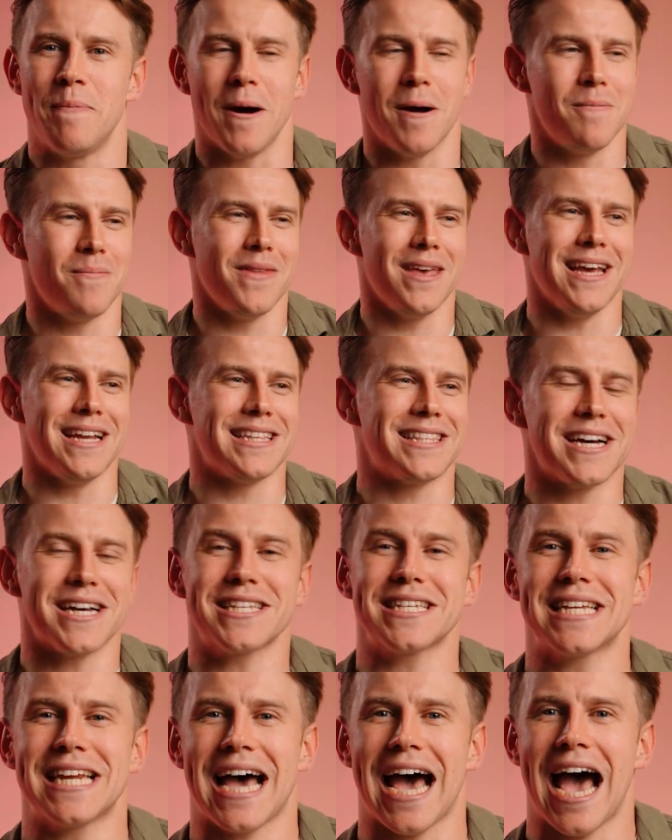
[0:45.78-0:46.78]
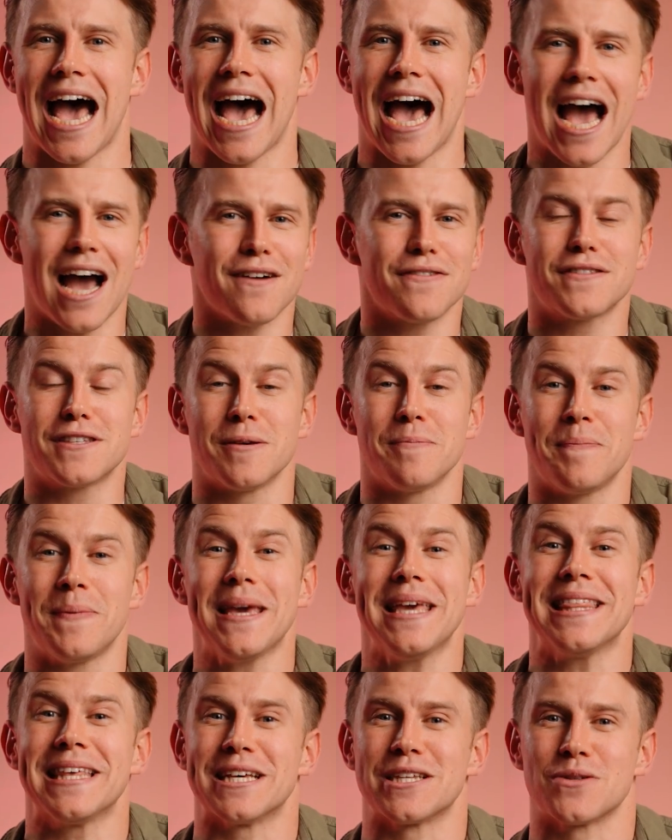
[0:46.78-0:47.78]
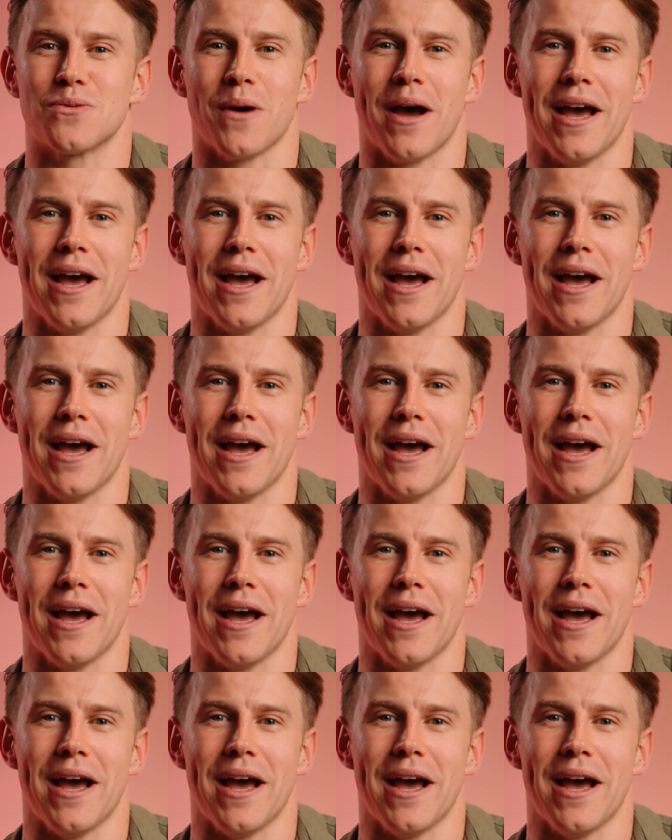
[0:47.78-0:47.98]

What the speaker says: But it doesn't have to be this